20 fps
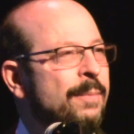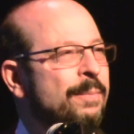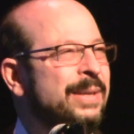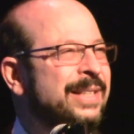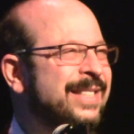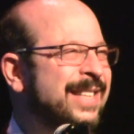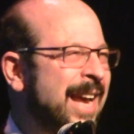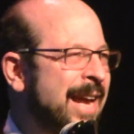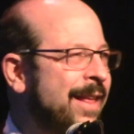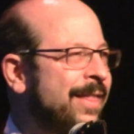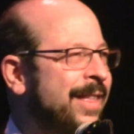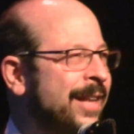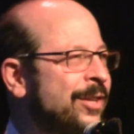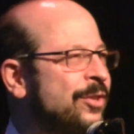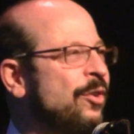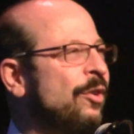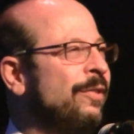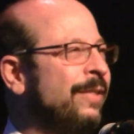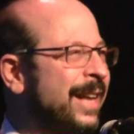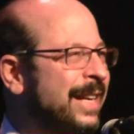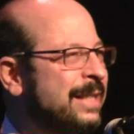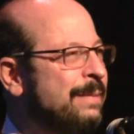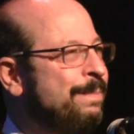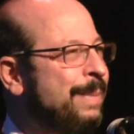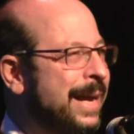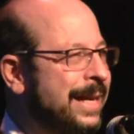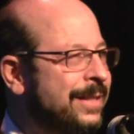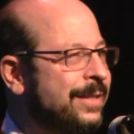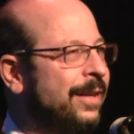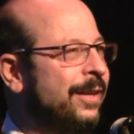But saying things are less
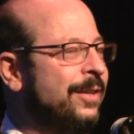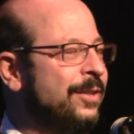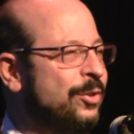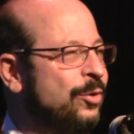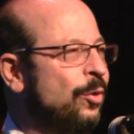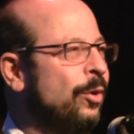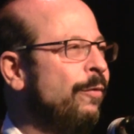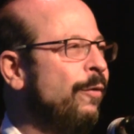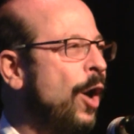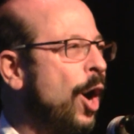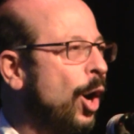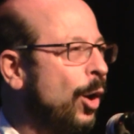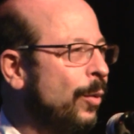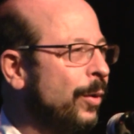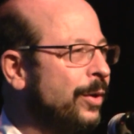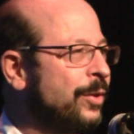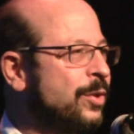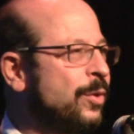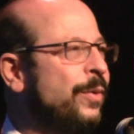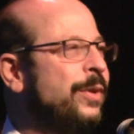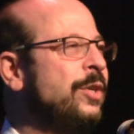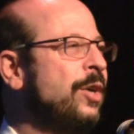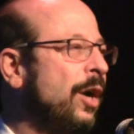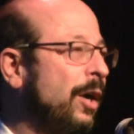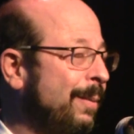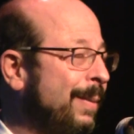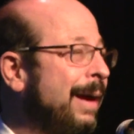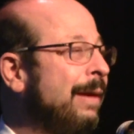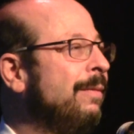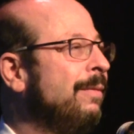basic is sort of awkward, so we
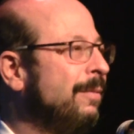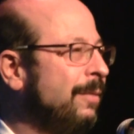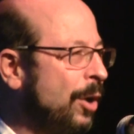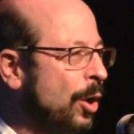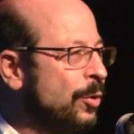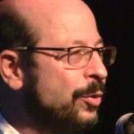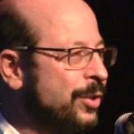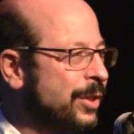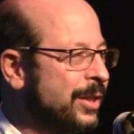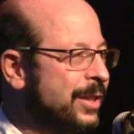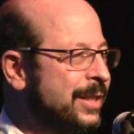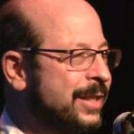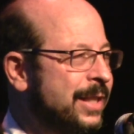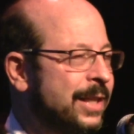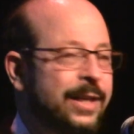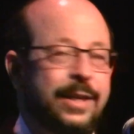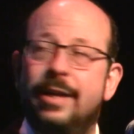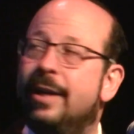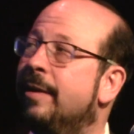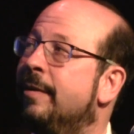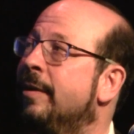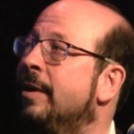talk about ocean acidity.